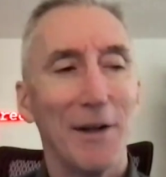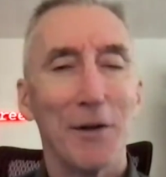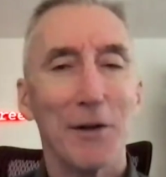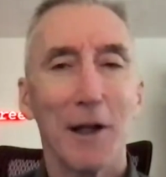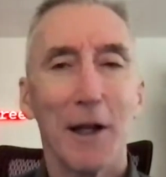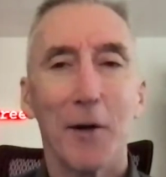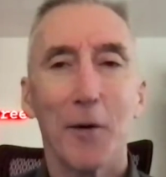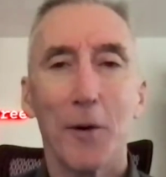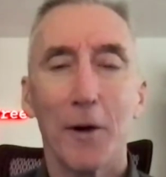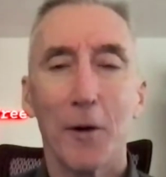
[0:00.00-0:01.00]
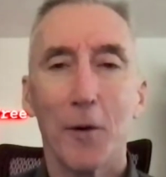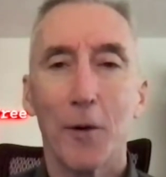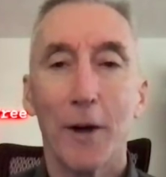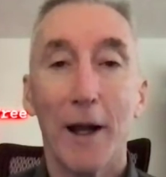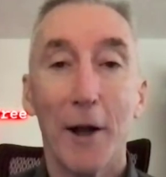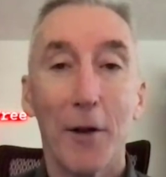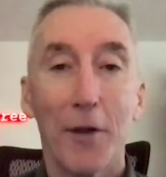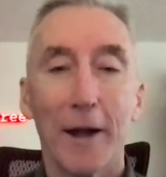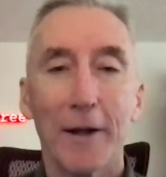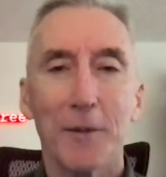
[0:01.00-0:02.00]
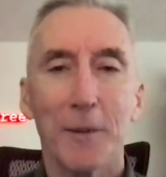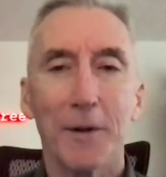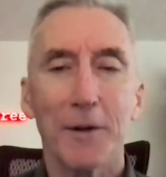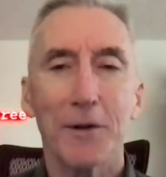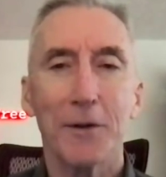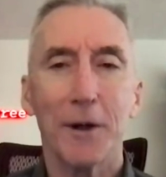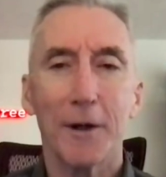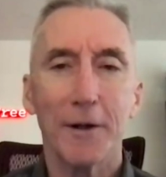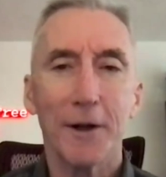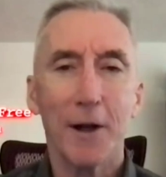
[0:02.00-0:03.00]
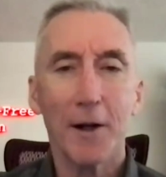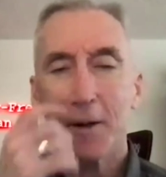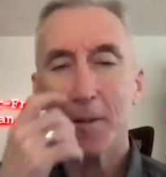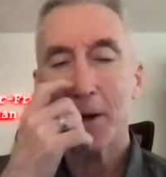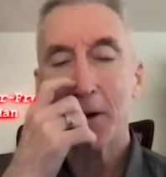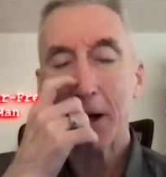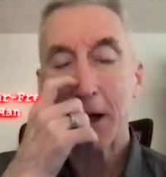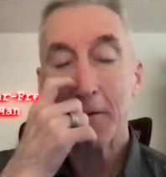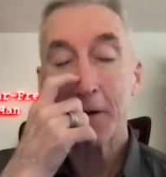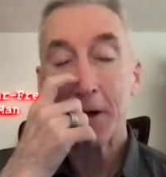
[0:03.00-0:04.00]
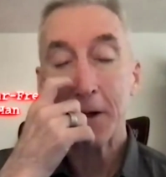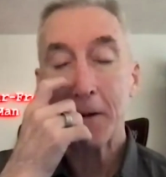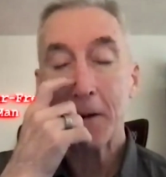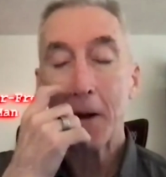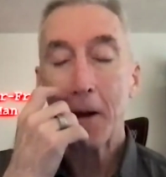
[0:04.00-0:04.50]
there's a lot of quote unquote health experts who are talking about caffeine